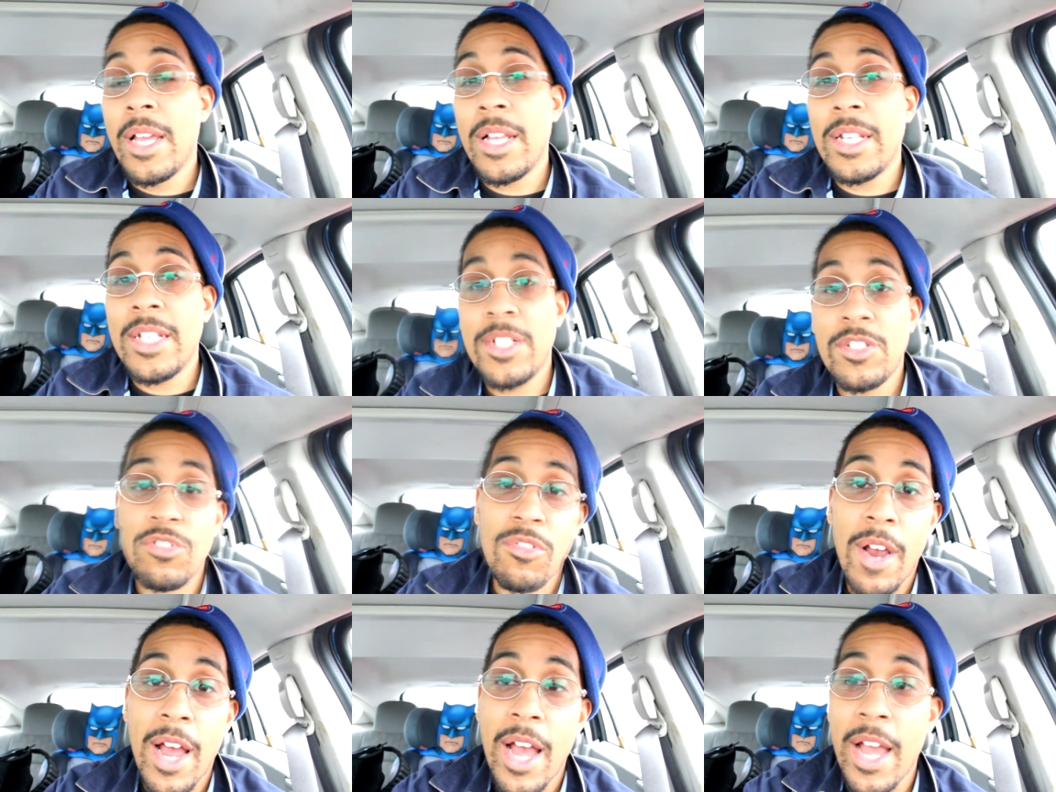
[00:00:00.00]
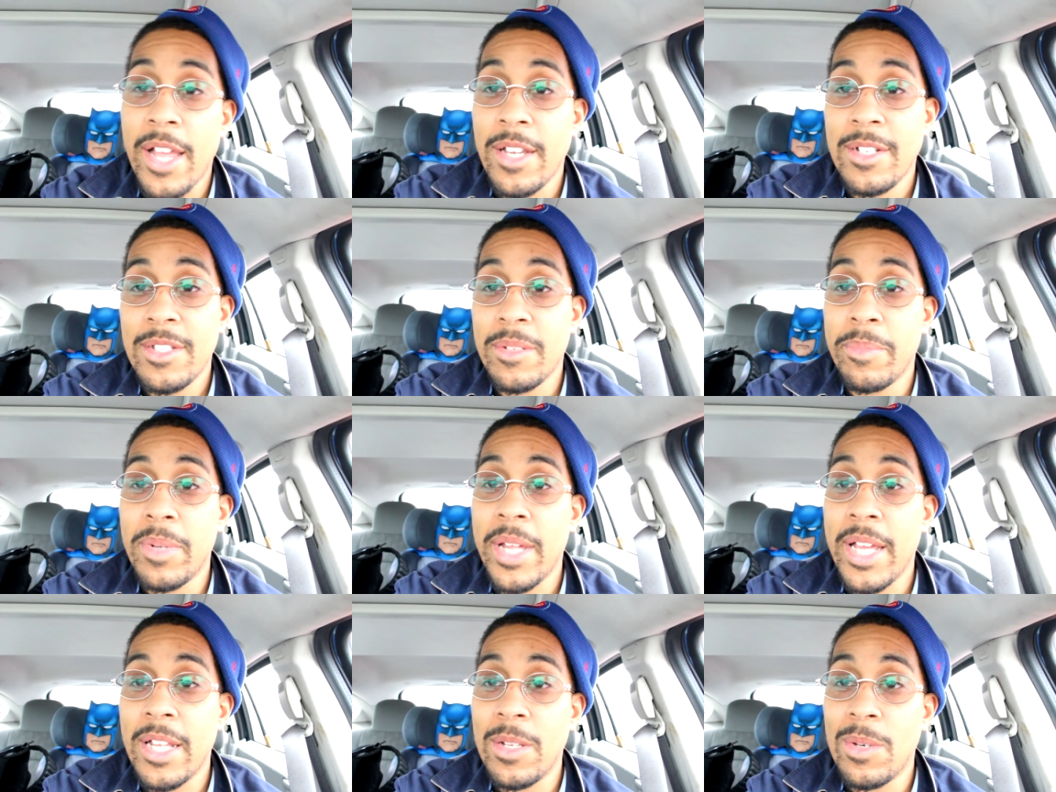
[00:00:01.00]
at least try to
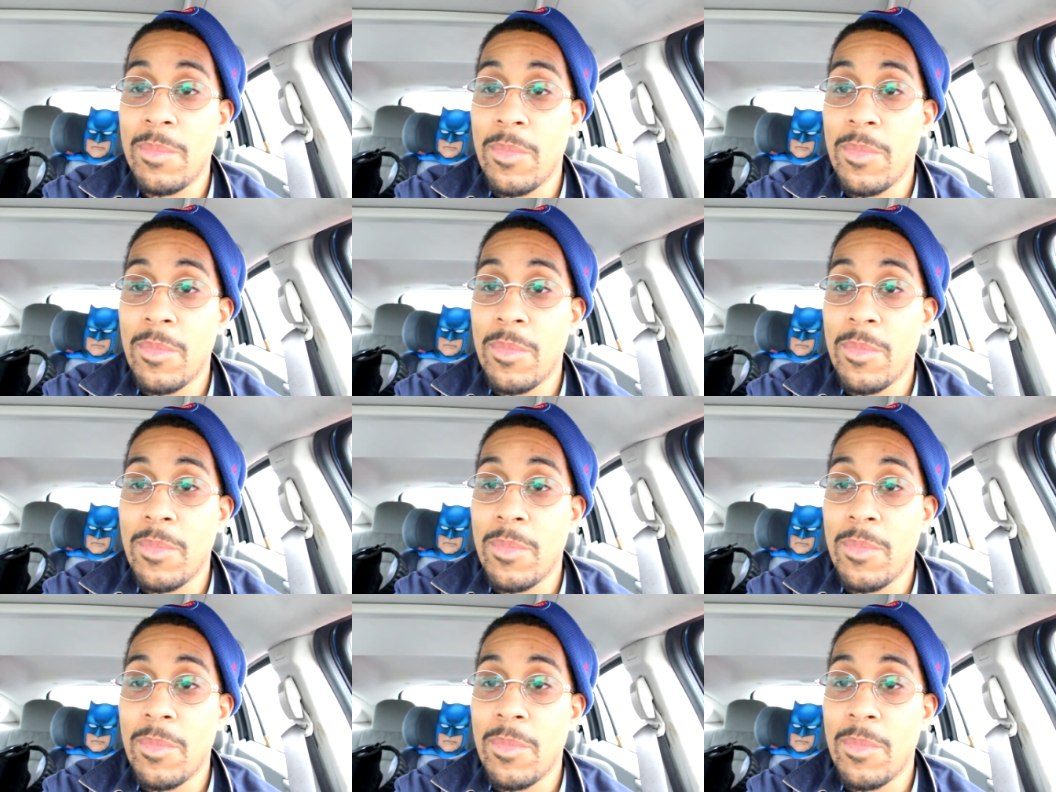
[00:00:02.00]
play a little